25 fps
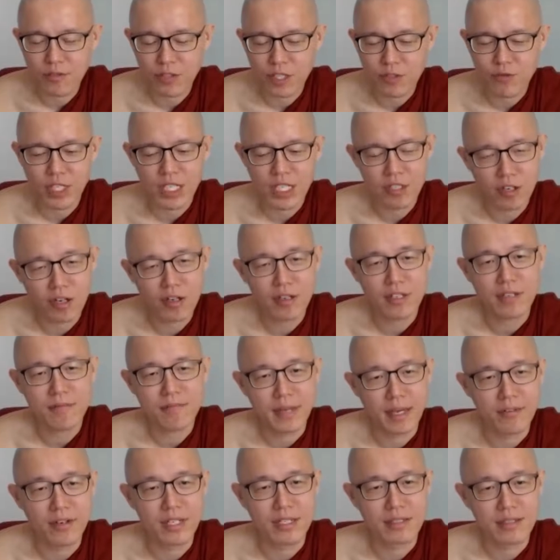we call it
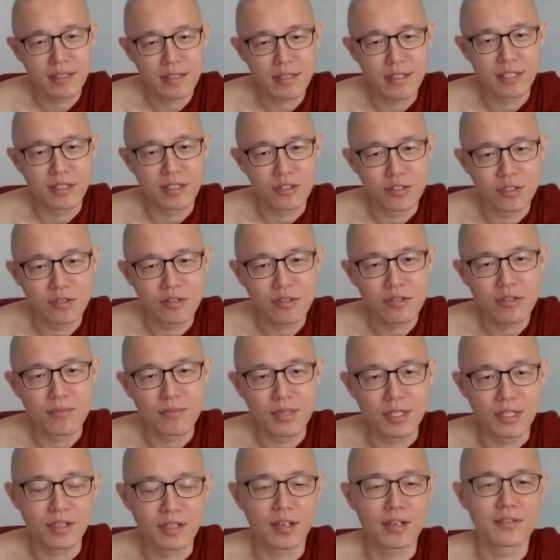marital issues
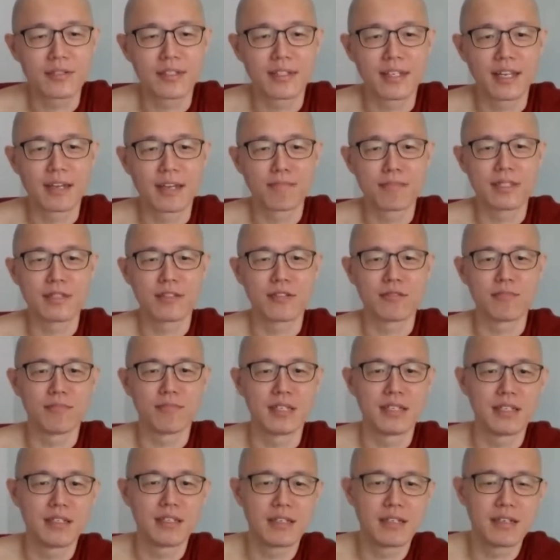because it happened to
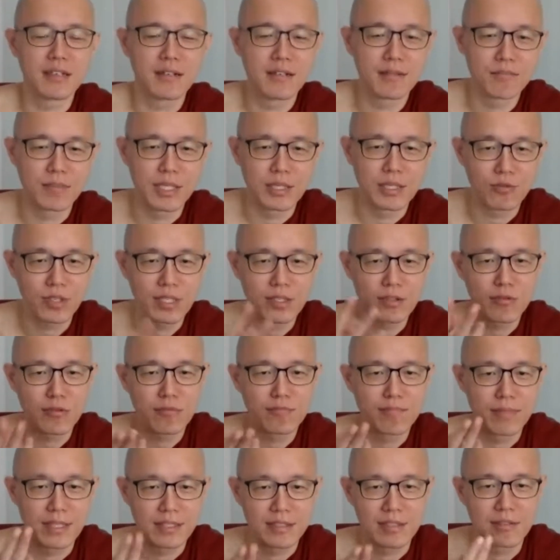be between two
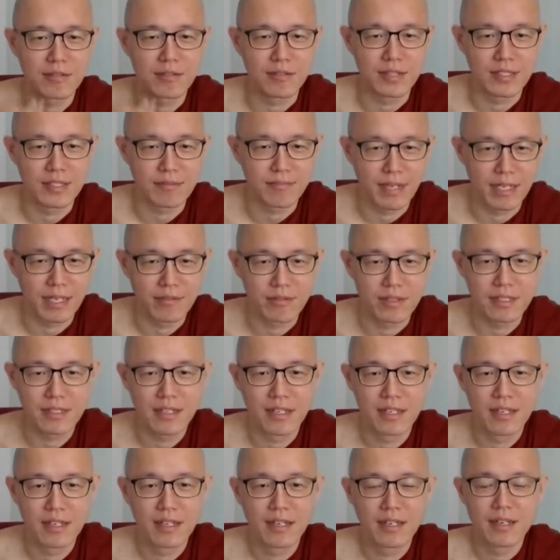persons who is married.
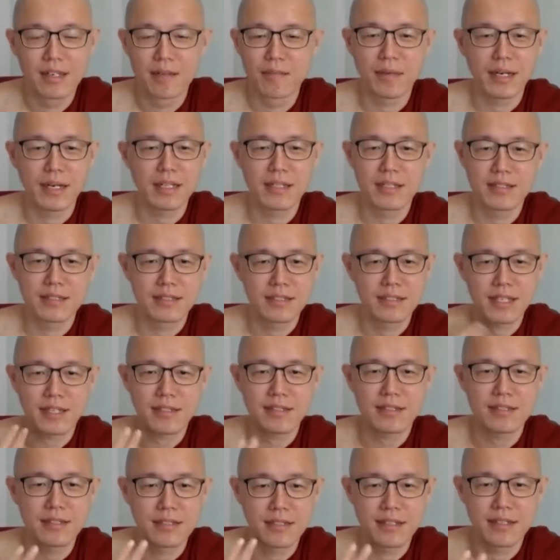But it's the
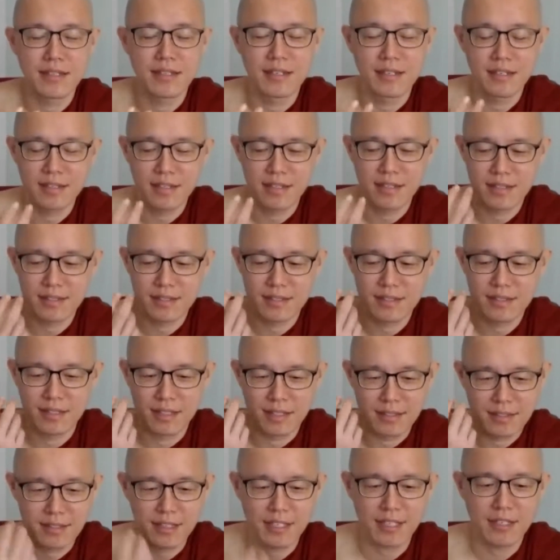
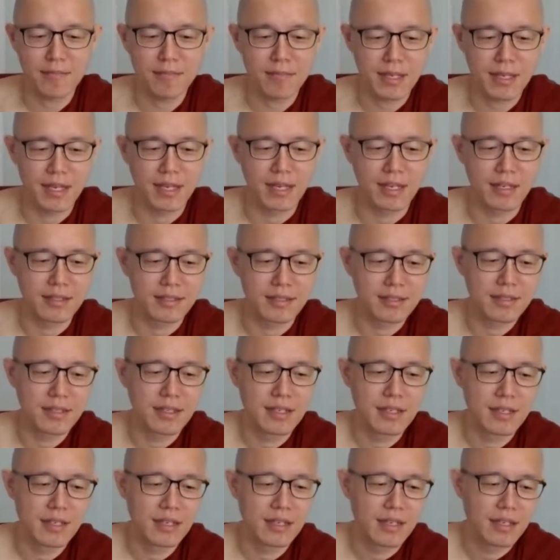same as
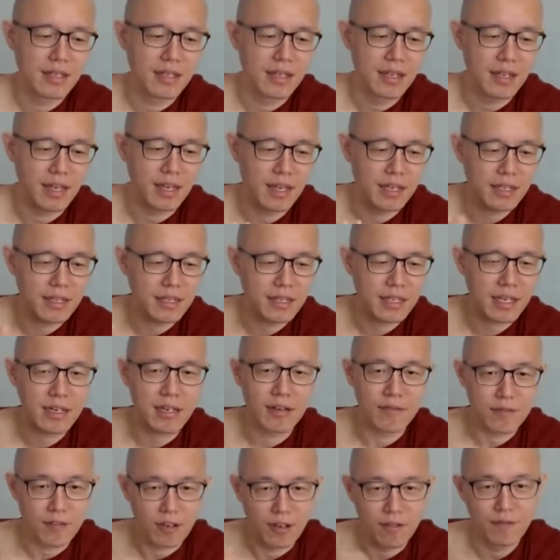any kind
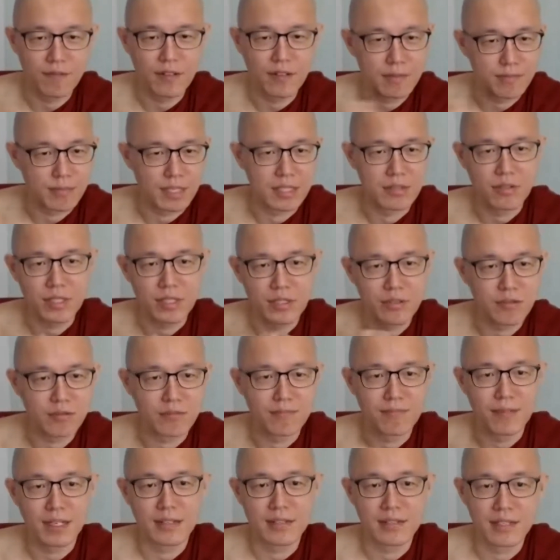of conflict between two
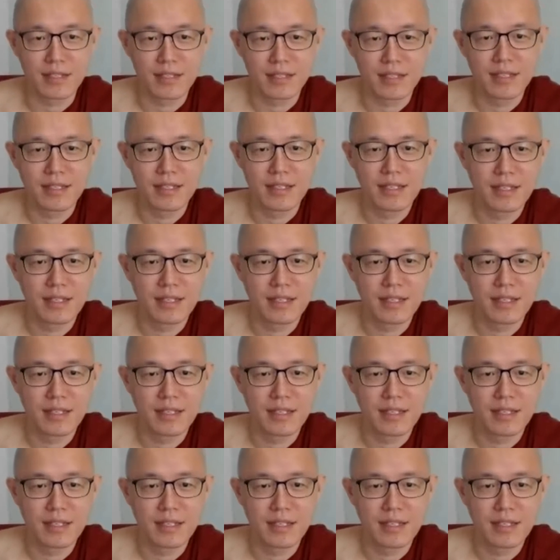persons.